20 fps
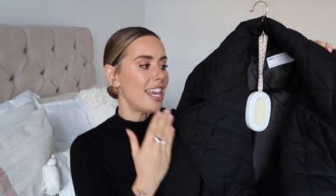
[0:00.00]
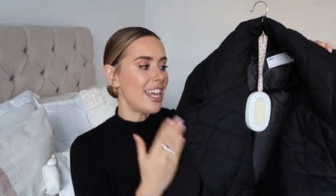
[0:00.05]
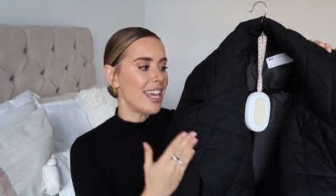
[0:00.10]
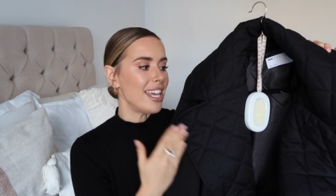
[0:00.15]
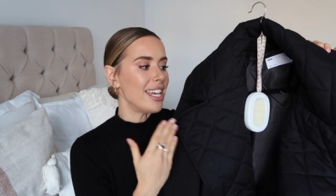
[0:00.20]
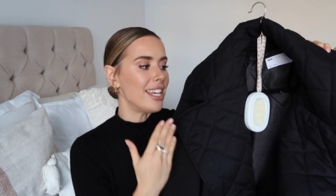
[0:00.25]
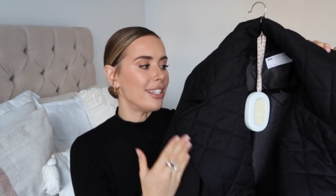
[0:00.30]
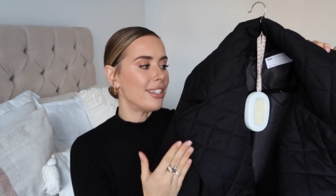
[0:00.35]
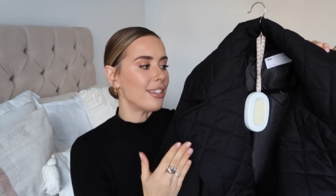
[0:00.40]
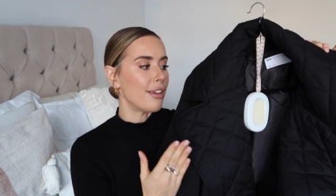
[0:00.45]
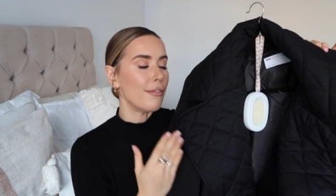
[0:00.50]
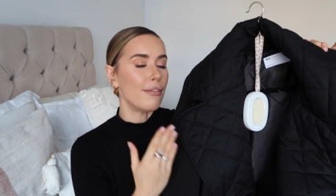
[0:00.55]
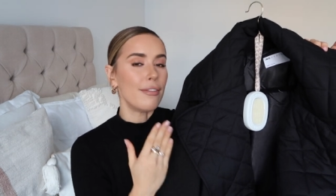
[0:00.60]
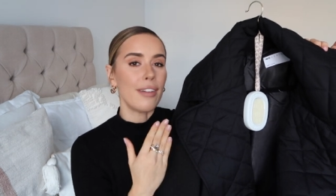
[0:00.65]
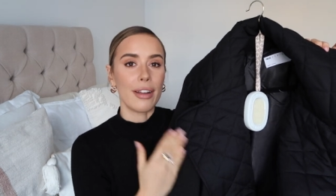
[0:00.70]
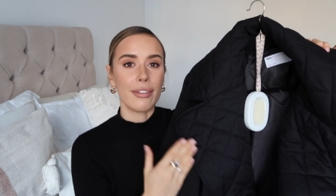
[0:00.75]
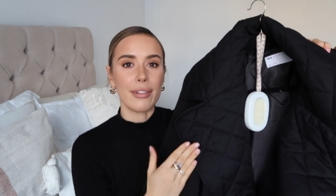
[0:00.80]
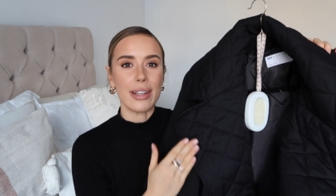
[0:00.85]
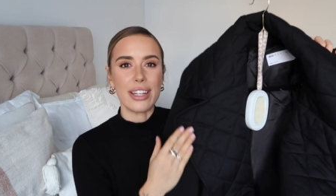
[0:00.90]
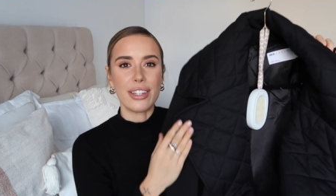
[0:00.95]
it is
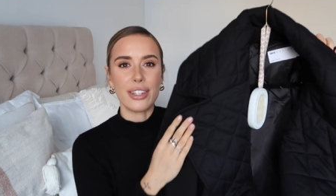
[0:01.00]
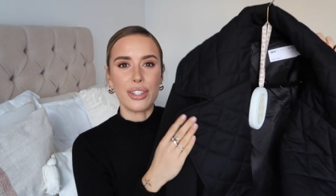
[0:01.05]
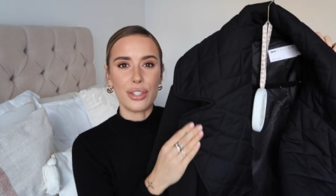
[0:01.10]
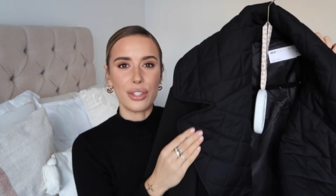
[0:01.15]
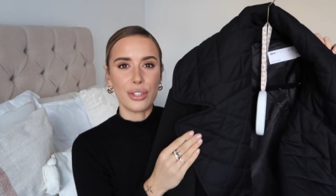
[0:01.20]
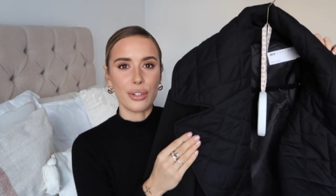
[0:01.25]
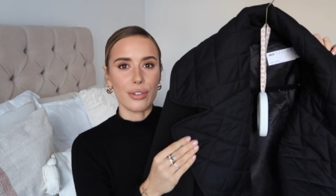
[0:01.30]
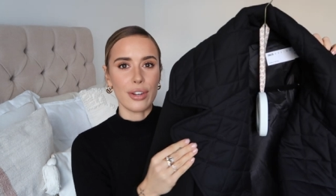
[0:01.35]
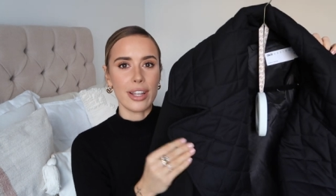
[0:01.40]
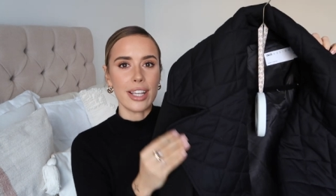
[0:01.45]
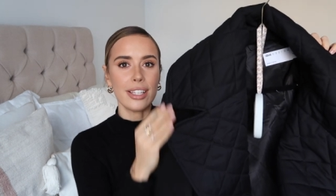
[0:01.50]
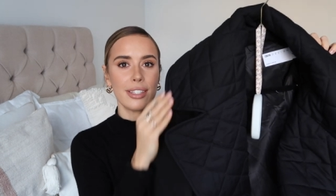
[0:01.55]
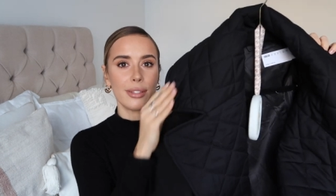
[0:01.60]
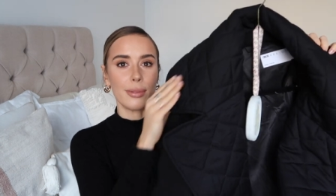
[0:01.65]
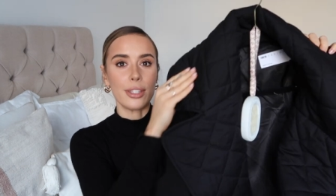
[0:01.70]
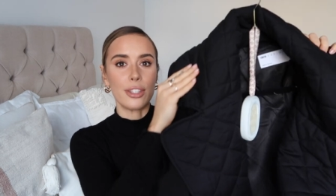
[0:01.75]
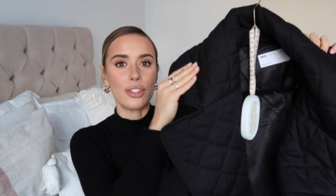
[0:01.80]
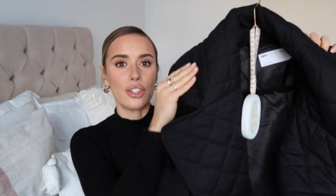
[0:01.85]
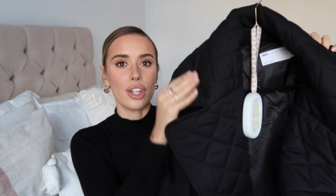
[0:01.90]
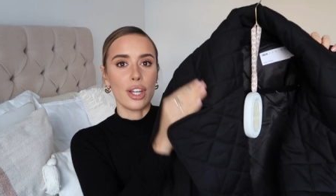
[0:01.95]
very discreet
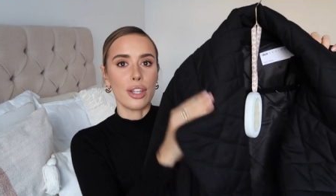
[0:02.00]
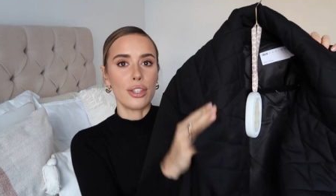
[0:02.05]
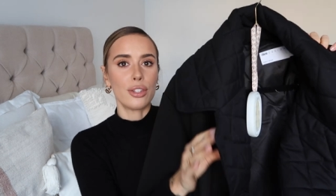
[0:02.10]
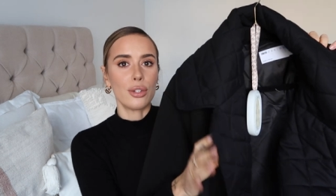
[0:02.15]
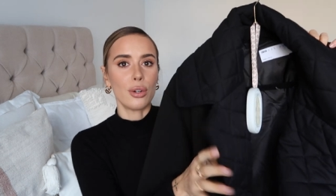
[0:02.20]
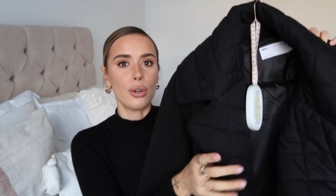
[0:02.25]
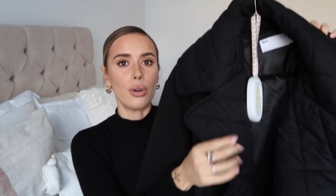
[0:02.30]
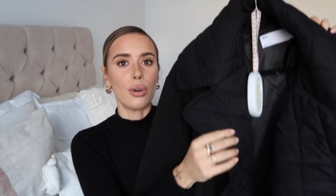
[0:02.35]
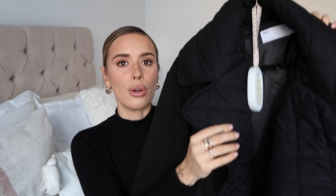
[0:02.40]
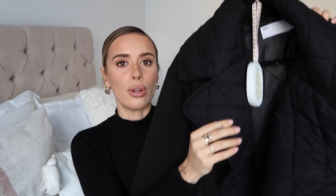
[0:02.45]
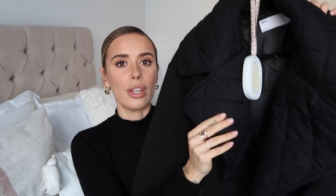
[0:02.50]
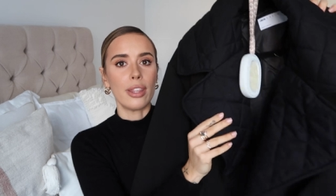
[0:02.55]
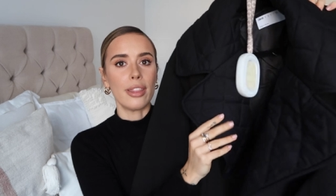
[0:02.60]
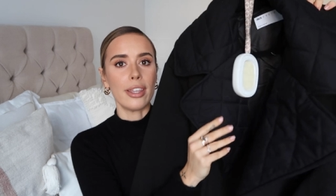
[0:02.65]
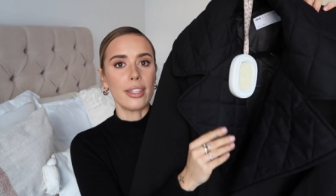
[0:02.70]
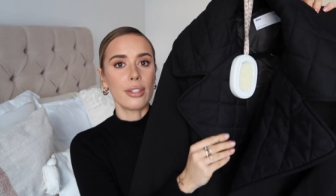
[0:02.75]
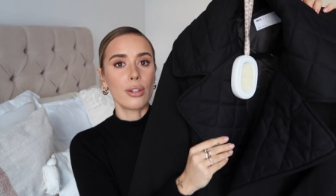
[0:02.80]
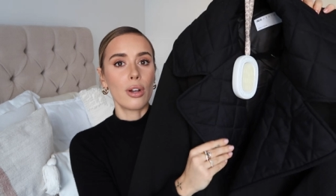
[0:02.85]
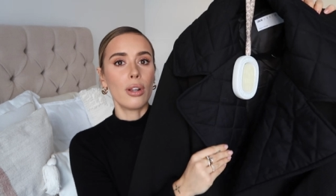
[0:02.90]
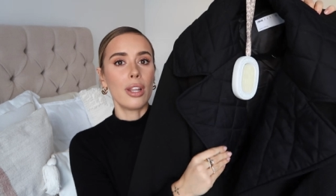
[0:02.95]
so it's just on
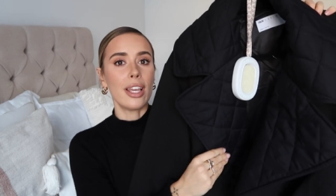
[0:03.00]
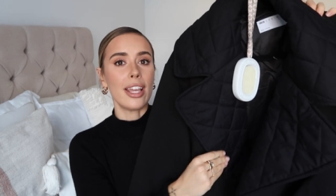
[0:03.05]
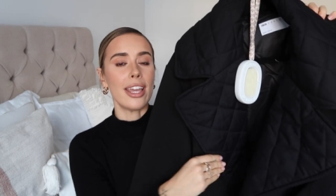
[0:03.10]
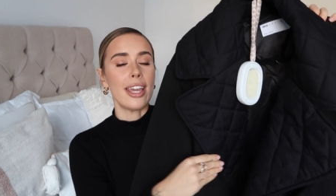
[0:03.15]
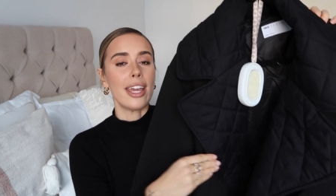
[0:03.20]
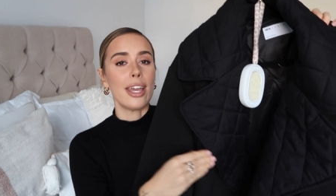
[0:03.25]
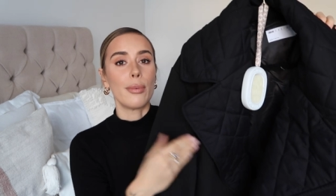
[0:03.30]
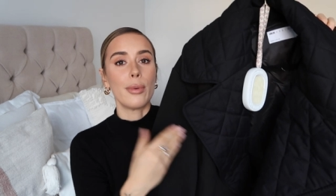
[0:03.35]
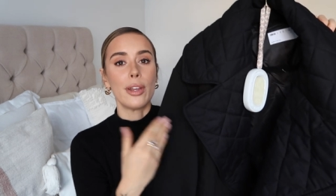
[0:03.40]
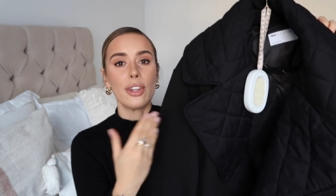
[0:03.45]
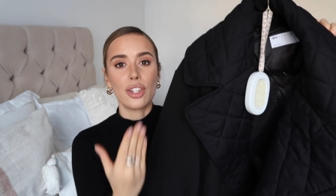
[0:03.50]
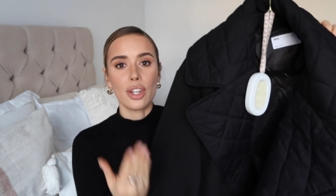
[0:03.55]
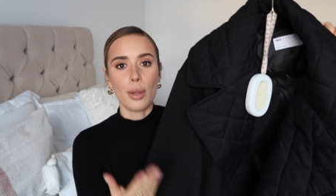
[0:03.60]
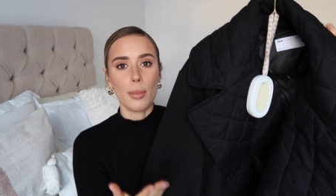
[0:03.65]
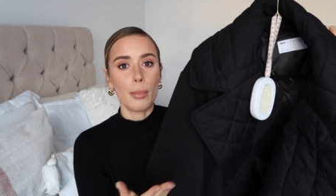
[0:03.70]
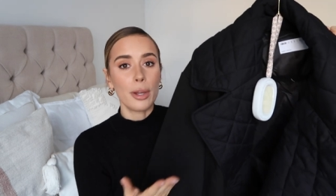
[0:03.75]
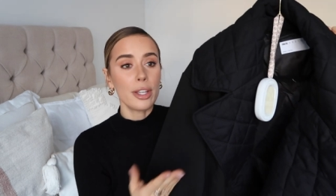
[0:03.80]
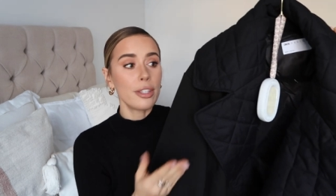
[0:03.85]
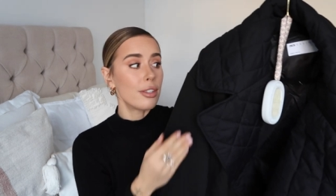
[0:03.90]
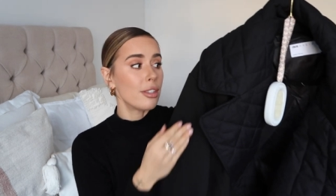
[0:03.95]
this collar here
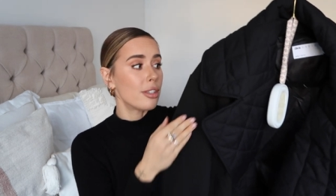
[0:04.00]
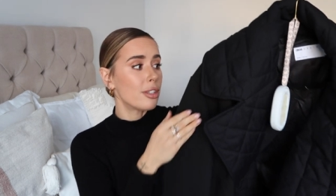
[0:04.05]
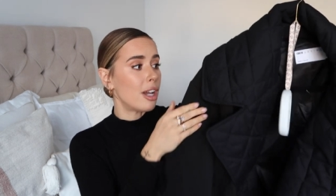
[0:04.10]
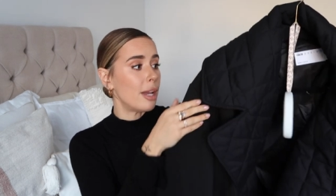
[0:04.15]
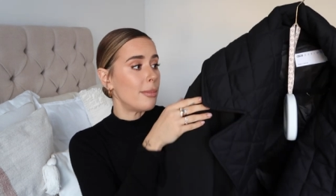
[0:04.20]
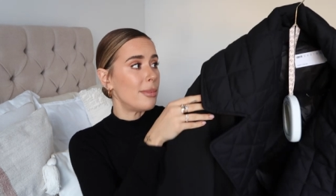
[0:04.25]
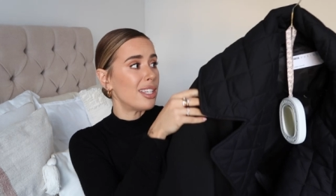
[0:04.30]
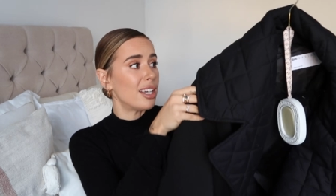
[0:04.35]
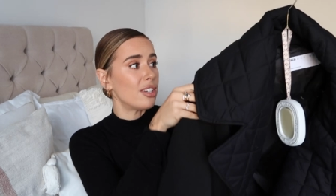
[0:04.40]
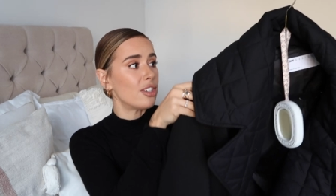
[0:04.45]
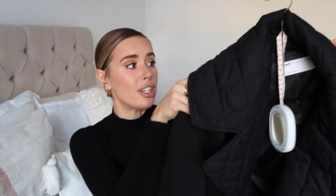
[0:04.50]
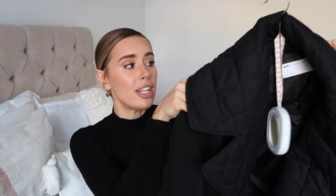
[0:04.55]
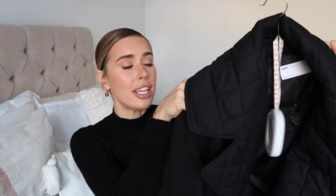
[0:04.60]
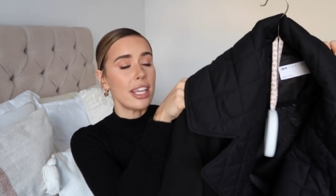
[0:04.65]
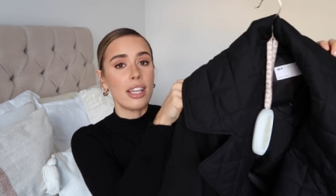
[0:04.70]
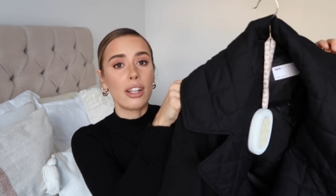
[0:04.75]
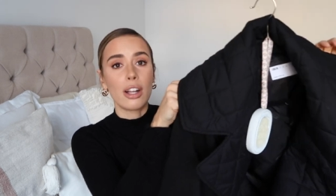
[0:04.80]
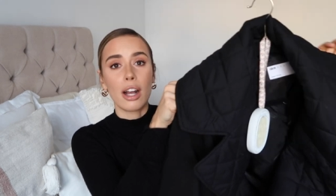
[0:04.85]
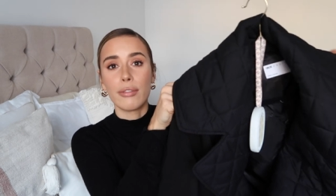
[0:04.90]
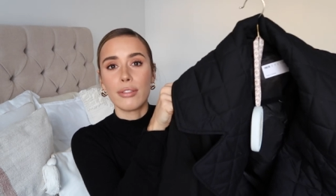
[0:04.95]
which most of the time is
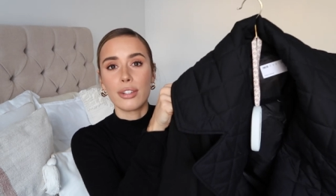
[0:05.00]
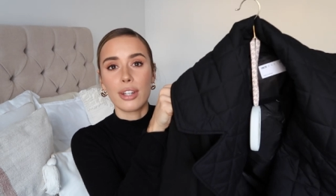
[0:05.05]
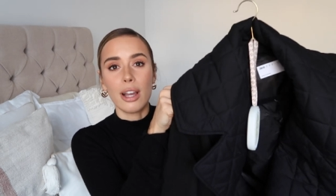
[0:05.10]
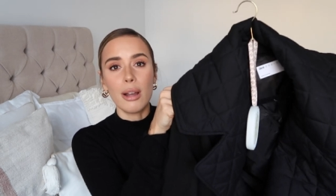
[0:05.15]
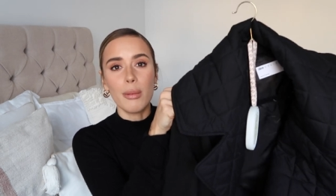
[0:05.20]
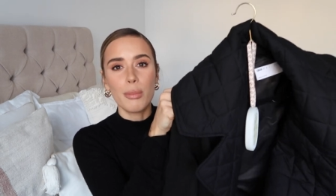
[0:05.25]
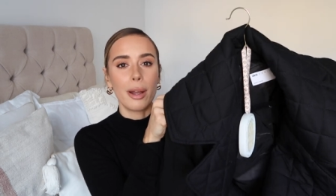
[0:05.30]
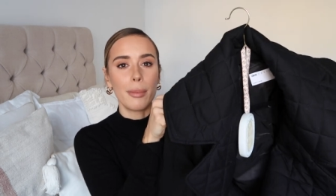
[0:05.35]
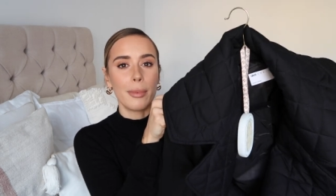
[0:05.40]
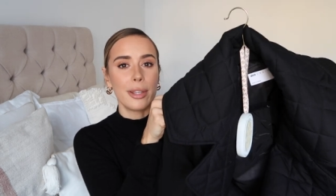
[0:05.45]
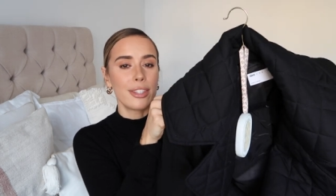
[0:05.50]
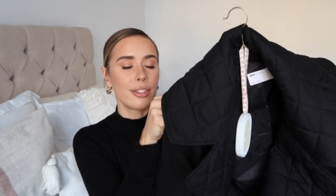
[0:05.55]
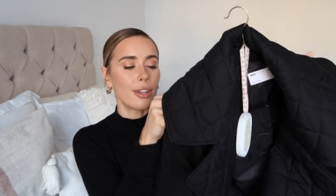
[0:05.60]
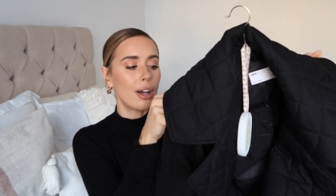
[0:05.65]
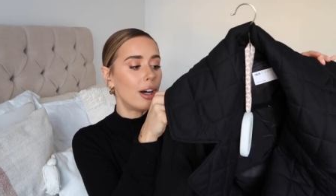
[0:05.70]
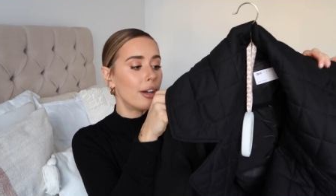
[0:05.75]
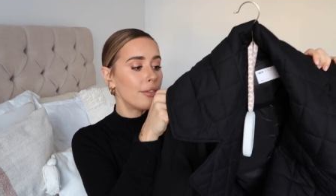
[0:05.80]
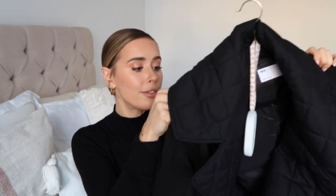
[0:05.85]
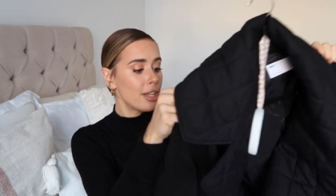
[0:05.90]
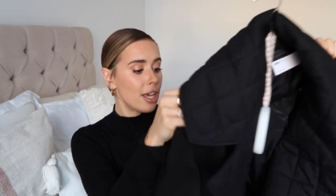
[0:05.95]
actually covered up by my
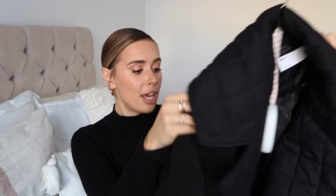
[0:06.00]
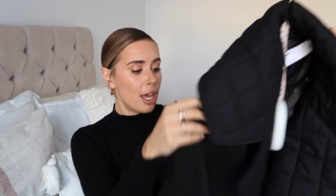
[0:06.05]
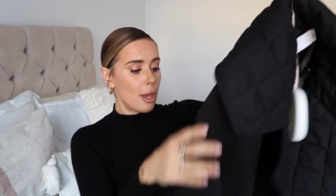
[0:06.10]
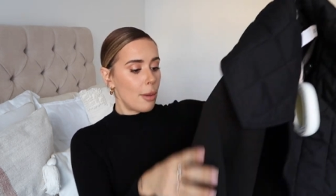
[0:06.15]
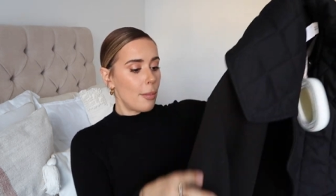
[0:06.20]
scarves